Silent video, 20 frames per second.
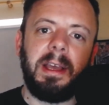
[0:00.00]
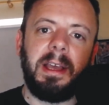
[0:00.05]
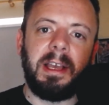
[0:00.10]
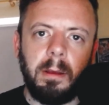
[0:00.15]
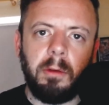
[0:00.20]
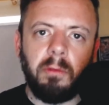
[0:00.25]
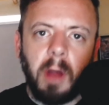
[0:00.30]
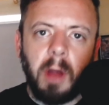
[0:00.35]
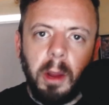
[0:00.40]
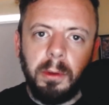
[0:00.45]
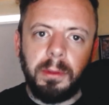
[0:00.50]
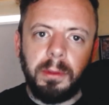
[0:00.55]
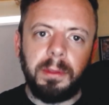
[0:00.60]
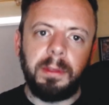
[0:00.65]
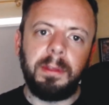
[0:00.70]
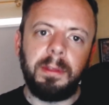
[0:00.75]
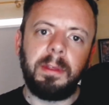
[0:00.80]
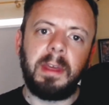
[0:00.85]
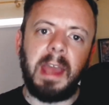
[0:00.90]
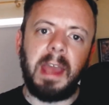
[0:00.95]

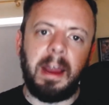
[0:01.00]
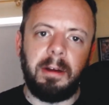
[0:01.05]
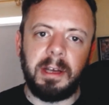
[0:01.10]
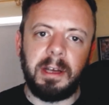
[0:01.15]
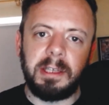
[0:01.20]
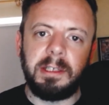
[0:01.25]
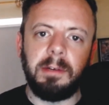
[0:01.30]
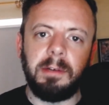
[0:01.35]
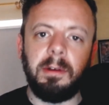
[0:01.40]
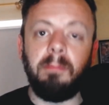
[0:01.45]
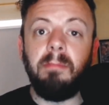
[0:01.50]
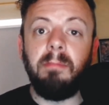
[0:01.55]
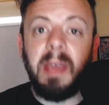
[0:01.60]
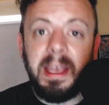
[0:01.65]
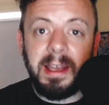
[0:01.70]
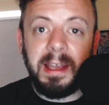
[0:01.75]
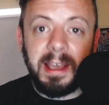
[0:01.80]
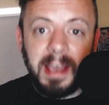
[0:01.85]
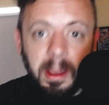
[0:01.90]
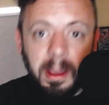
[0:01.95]
growth, character, and
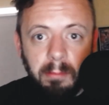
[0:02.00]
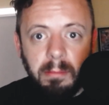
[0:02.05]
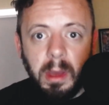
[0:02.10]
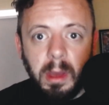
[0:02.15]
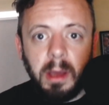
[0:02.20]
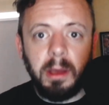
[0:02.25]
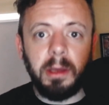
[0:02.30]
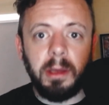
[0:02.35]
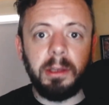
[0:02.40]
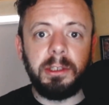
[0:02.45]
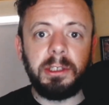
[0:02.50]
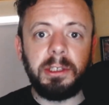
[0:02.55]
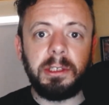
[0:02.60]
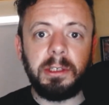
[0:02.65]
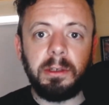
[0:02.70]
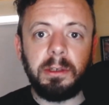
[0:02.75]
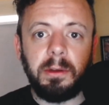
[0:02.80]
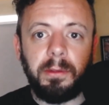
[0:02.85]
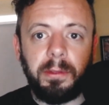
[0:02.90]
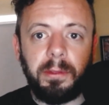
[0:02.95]
meaning emerge
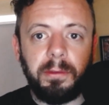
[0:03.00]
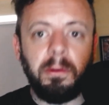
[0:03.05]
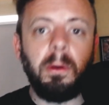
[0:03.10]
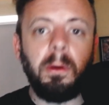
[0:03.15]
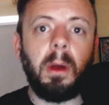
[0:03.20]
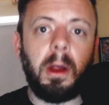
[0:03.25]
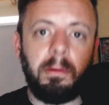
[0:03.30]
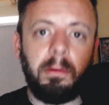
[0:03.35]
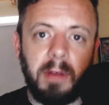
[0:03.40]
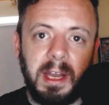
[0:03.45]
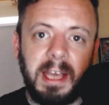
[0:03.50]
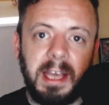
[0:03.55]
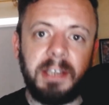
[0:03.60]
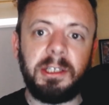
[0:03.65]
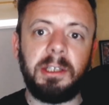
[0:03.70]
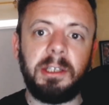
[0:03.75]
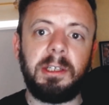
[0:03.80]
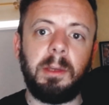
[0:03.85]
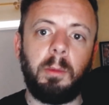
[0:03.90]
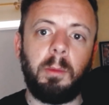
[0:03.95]
through our
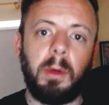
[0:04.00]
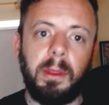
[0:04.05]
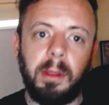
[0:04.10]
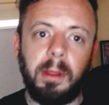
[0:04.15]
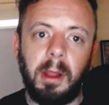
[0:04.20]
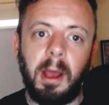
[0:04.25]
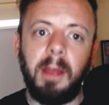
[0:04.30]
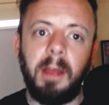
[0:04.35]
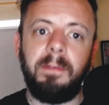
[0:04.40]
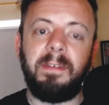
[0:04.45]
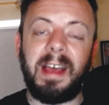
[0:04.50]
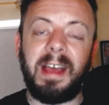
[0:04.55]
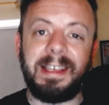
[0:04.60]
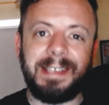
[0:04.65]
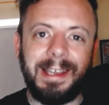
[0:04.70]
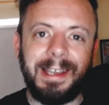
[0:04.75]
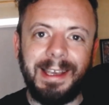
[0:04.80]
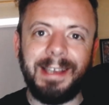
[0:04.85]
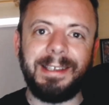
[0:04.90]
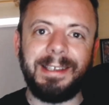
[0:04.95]
relationship with life as
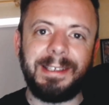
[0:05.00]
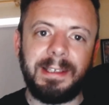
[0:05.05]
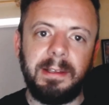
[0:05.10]
it is,